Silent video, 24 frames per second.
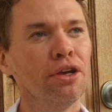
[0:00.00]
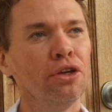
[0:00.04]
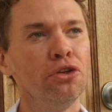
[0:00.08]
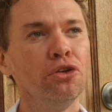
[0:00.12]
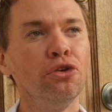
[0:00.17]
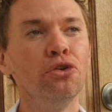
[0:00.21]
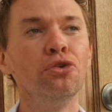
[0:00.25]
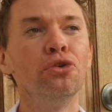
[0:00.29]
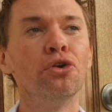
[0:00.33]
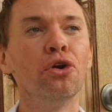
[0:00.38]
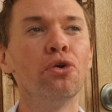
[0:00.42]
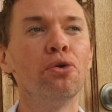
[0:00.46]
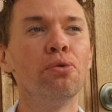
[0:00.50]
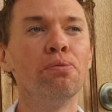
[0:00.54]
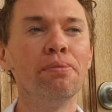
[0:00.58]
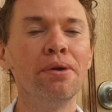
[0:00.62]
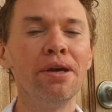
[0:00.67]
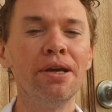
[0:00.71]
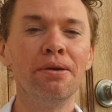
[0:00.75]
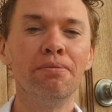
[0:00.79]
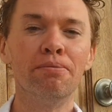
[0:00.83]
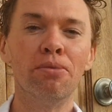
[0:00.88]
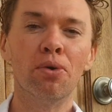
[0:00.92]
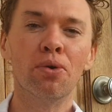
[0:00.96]
You know
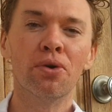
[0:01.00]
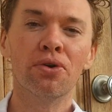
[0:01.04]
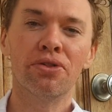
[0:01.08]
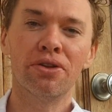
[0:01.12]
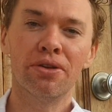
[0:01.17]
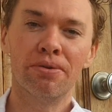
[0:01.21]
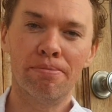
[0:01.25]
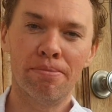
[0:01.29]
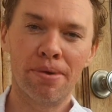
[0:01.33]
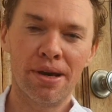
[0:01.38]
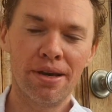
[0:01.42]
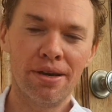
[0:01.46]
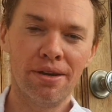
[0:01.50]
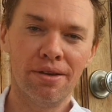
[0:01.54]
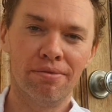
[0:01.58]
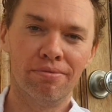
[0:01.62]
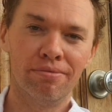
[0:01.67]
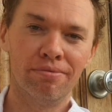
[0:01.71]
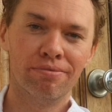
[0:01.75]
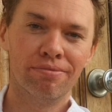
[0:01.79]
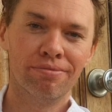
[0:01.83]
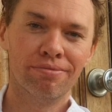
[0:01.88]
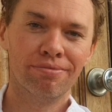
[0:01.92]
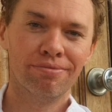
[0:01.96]
me more than me,
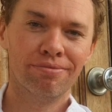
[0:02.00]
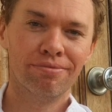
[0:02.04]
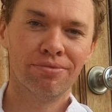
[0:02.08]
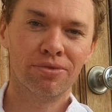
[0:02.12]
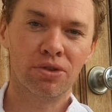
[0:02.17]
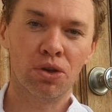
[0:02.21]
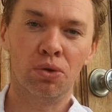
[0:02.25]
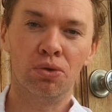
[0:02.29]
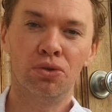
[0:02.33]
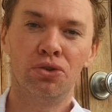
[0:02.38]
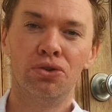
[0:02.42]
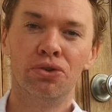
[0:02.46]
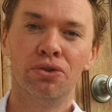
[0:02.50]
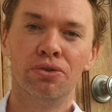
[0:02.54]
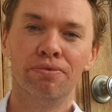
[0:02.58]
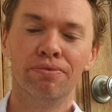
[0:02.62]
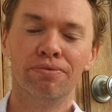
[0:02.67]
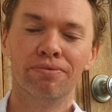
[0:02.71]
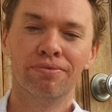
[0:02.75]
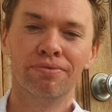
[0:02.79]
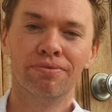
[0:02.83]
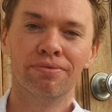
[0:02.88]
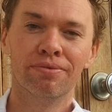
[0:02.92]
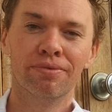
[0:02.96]
don't you?
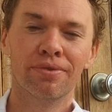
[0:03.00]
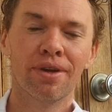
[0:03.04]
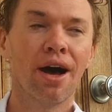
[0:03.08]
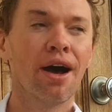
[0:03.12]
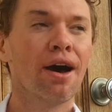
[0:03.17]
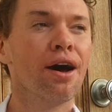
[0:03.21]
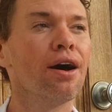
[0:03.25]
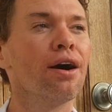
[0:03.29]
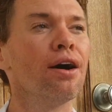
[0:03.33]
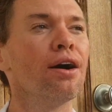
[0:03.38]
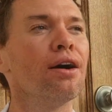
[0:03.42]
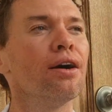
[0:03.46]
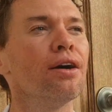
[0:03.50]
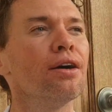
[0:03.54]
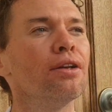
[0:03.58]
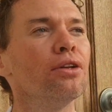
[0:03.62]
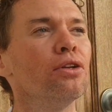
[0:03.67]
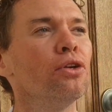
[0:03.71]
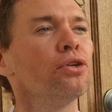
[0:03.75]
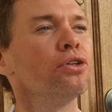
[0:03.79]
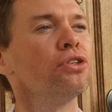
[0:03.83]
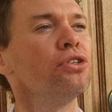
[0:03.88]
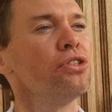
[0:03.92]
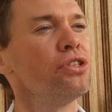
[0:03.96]
Ah,
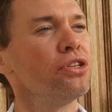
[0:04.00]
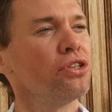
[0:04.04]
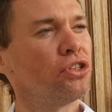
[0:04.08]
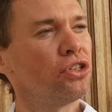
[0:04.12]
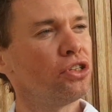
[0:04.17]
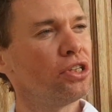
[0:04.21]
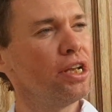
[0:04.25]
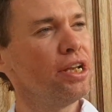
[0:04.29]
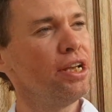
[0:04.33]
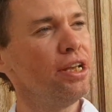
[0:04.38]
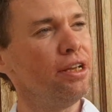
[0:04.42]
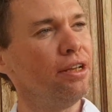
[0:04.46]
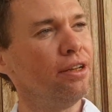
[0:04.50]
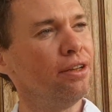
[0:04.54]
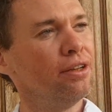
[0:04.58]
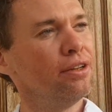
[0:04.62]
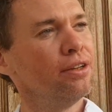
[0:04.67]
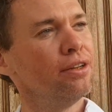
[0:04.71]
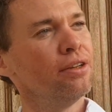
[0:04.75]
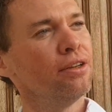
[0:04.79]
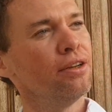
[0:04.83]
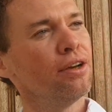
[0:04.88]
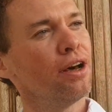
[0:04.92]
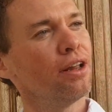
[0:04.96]
look to the sea.
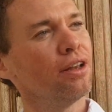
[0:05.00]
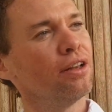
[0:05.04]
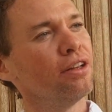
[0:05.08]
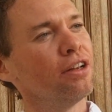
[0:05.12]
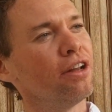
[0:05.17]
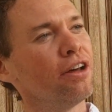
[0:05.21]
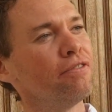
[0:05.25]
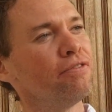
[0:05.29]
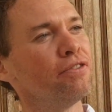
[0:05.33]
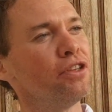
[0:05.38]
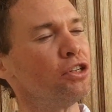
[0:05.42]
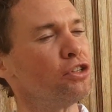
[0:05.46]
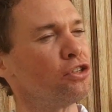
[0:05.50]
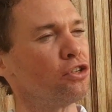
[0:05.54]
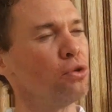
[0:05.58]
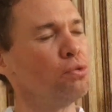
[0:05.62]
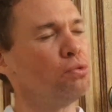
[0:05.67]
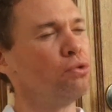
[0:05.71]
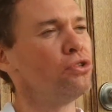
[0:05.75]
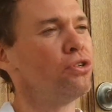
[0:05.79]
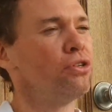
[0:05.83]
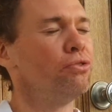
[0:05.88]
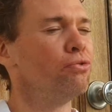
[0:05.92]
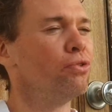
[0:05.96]
I love this
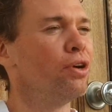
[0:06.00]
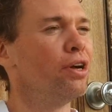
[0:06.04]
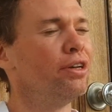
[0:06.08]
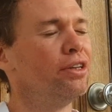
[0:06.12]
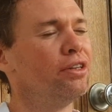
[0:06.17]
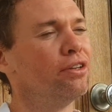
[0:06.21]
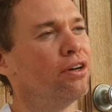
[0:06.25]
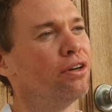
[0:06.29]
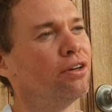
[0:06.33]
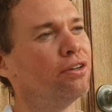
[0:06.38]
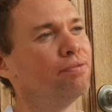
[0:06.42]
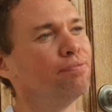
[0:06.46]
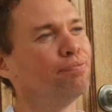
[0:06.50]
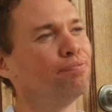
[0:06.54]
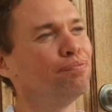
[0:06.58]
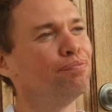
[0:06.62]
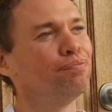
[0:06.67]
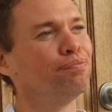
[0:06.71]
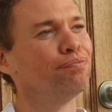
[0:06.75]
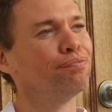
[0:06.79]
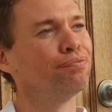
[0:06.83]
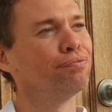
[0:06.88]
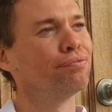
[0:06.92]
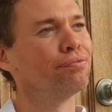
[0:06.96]
ocean right now.
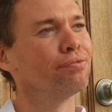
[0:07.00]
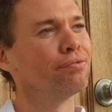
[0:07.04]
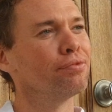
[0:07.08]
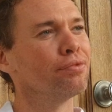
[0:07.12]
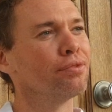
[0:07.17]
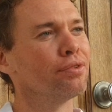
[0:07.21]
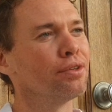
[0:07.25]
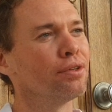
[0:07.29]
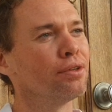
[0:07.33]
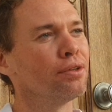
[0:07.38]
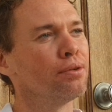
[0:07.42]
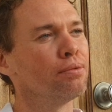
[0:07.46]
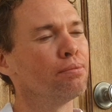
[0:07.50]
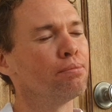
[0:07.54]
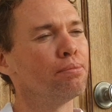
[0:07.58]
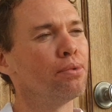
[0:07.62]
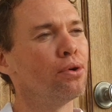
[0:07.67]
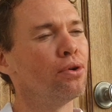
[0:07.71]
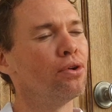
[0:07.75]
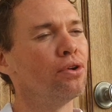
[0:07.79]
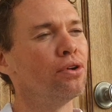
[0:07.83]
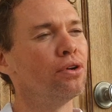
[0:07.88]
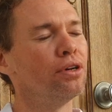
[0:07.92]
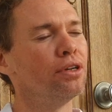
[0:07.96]

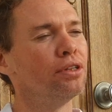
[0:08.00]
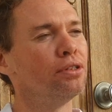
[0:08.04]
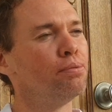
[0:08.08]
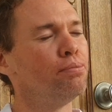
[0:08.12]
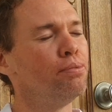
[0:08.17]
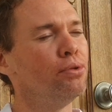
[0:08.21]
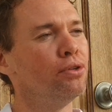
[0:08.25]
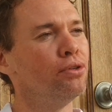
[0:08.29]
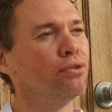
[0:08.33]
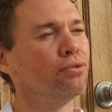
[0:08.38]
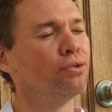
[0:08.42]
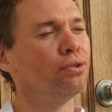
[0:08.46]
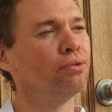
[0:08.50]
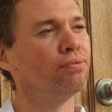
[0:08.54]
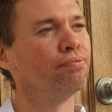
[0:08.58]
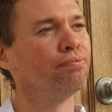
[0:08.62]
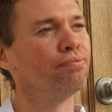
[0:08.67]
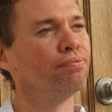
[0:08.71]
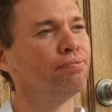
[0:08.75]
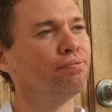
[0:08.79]
Boy, it's beautiful.